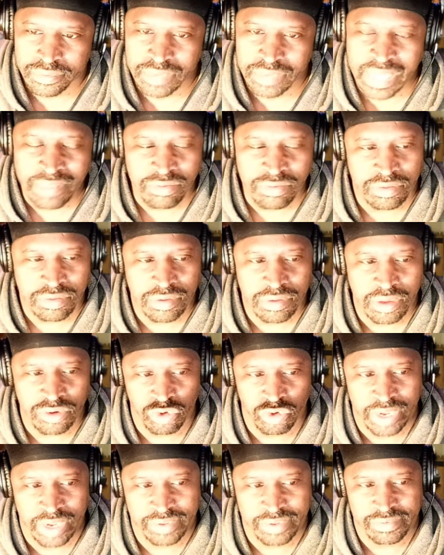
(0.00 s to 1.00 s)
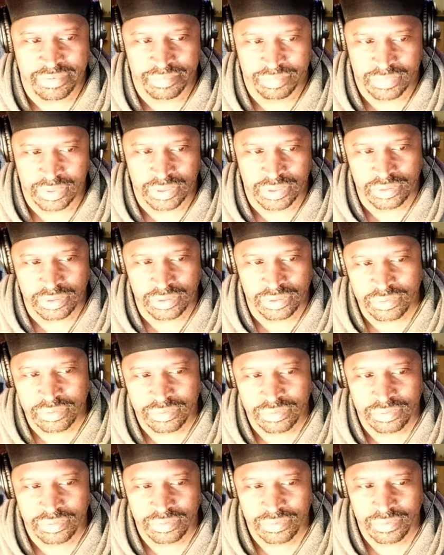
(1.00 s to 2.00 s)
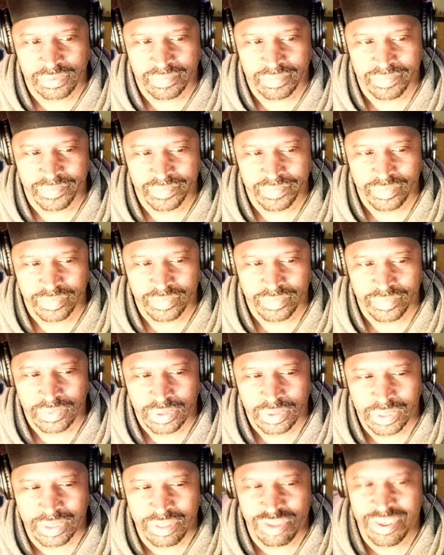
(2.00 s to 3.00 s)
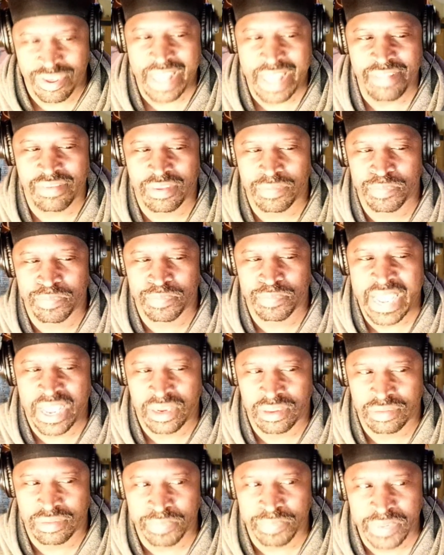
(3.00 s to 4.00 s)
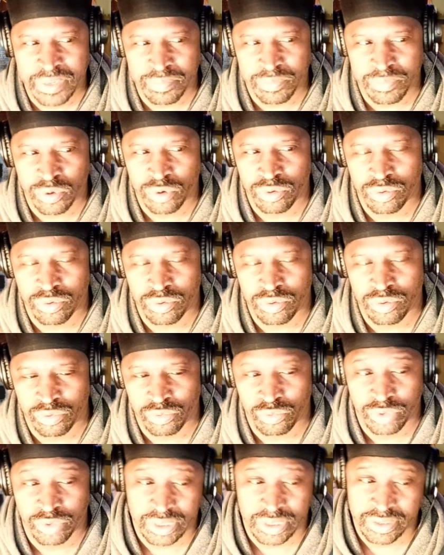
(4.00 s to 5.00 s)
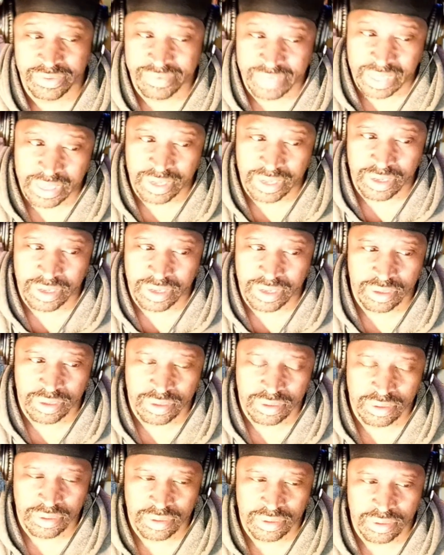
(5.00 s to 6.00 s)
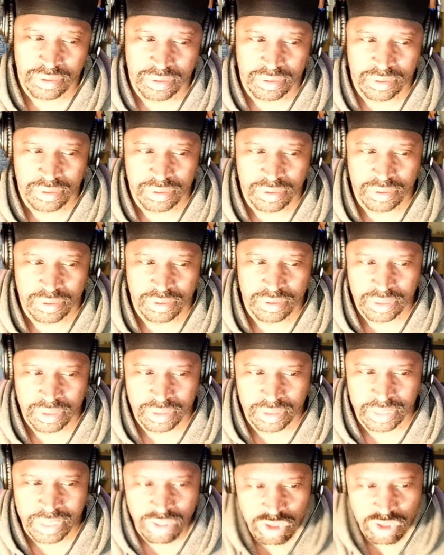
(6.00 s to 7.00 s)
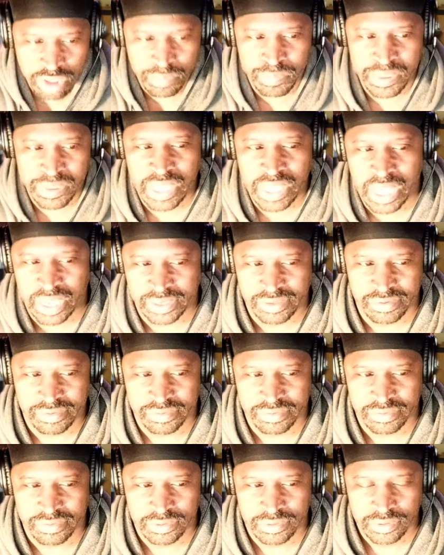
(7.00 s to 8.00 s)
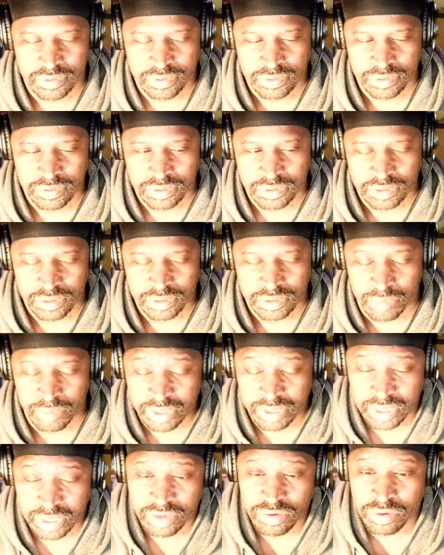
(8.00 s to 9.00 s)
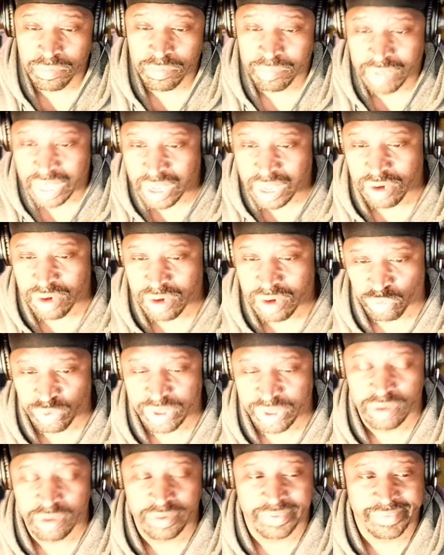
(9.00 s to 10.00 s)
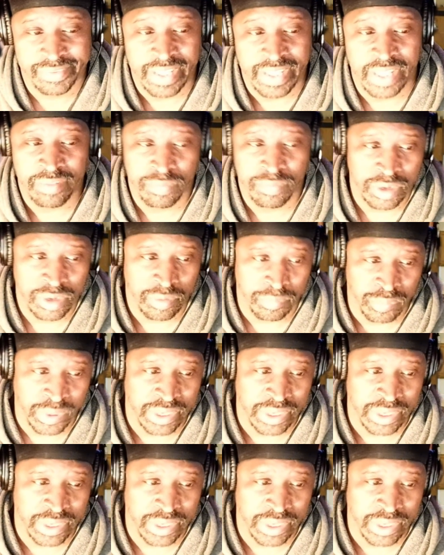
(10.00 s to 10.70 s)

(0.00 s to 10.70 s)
let's address some things. Is chess as bad as people really say? Let's just be honest. And I'm going to give you my real assessment and